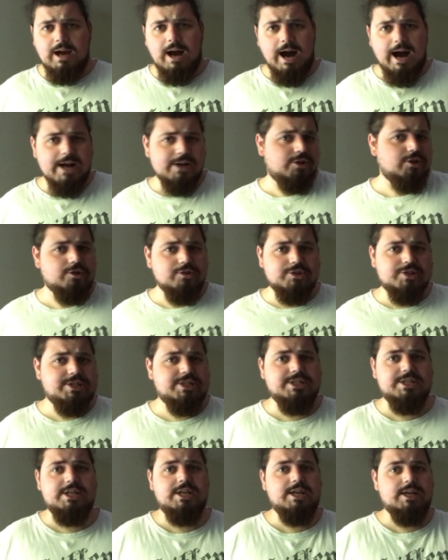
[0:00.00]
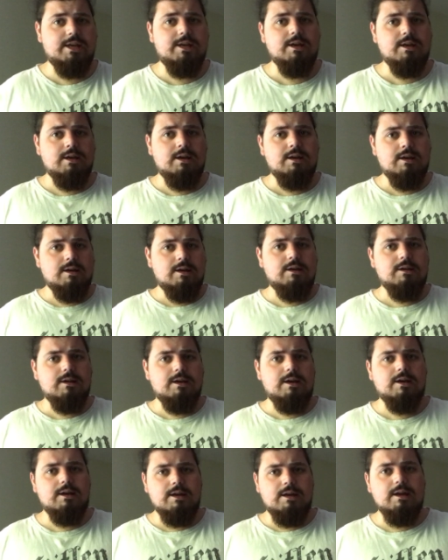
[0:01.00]
I don't see.
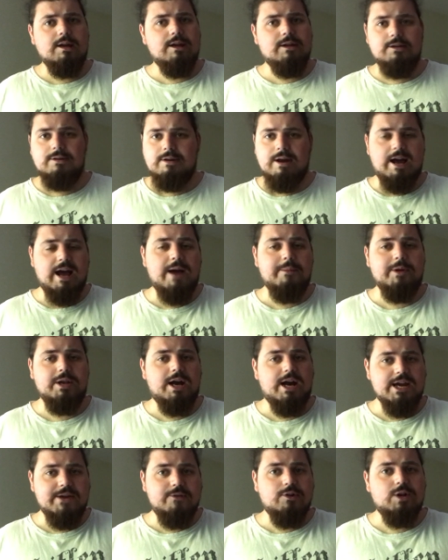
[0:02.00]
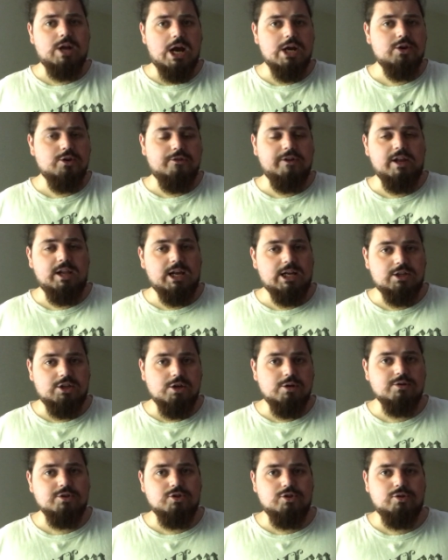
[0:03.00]
I mean, I do feel like
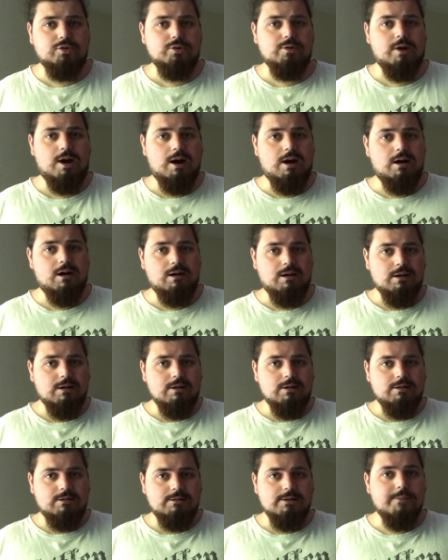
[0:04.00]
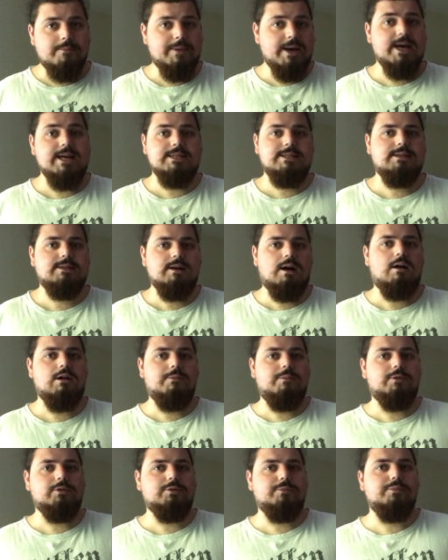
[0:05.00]
those two are the best Harry
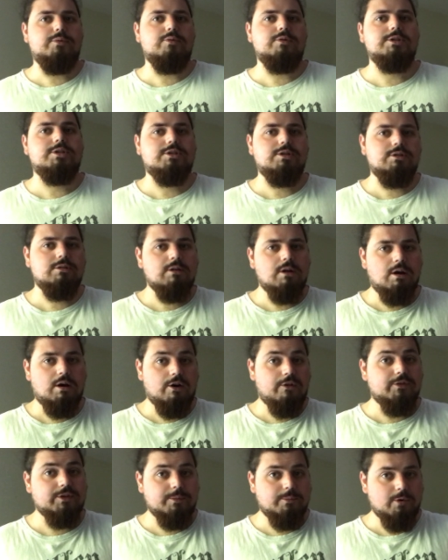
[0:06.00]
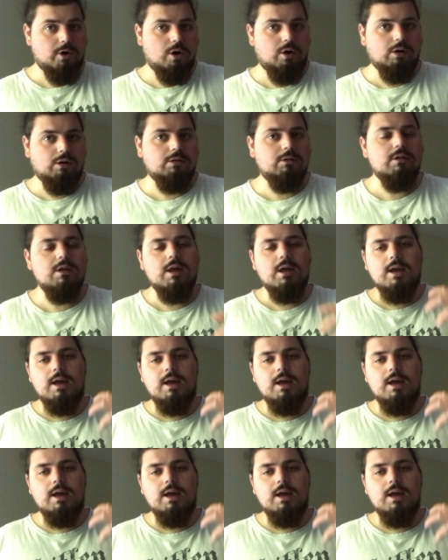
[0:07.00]
Potter books of them all,